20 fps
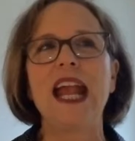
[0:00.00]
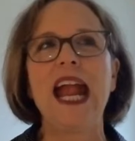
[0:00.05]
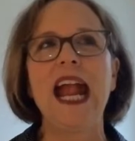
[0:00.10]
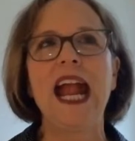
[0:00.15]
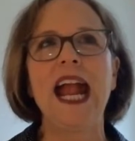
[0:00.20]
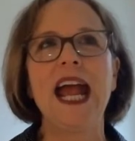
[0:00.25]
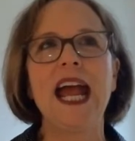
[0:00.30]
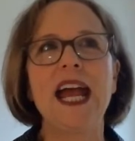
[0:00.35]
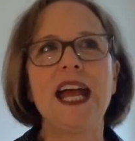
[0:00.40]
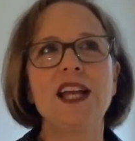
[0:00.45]

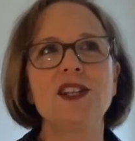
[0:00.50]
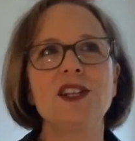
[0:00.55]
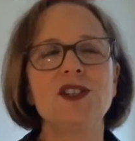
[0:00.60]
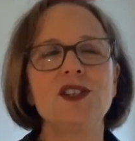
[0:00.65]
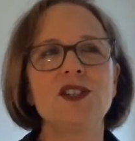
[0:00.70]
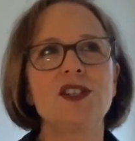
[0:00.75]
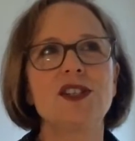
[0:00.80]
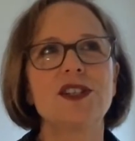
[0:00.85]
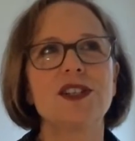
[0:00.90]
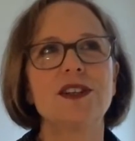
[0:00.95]

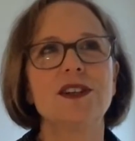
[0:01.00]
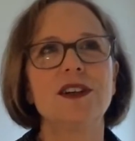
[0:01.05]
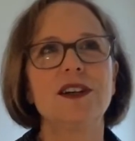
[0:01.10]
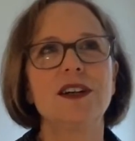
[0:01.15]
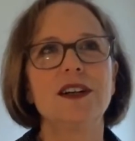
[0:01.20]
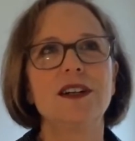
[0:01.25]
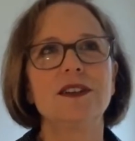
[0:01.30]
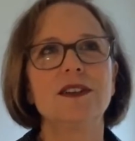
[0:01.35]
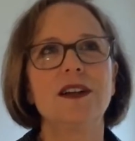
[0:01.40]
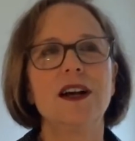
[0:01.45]
and
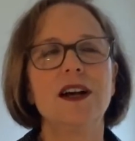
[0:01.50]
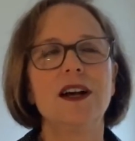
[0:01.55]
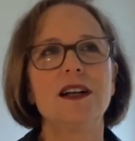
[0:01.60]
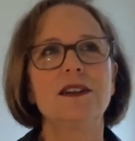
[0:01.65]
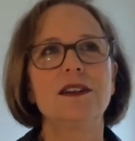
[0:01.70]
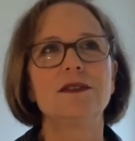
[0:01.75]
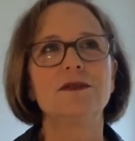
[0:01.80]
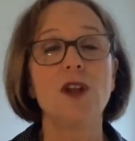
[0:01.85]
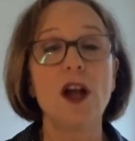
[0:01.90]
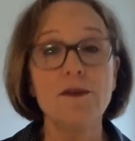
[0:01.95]

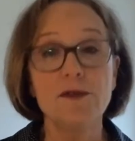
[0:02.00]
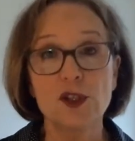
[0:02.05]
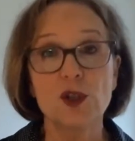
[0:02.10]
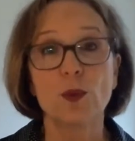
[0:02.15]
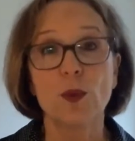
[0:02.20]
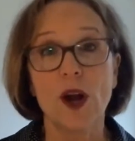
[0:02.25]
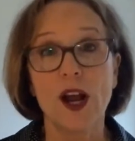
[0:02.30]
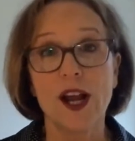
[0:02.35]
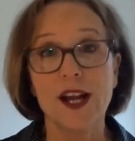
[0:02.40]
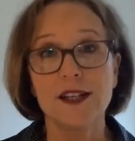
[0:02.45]
love
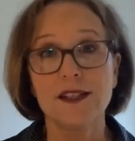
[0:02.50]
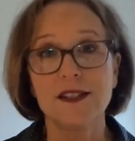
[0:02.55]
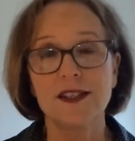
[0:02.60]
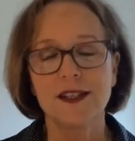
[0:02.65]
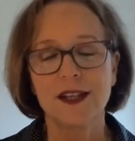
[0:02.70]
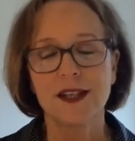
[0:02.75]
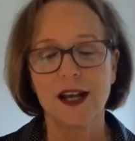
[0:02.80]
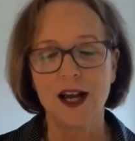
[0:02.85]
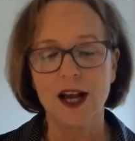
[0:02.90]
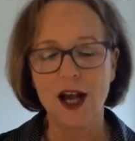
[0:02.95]
to write.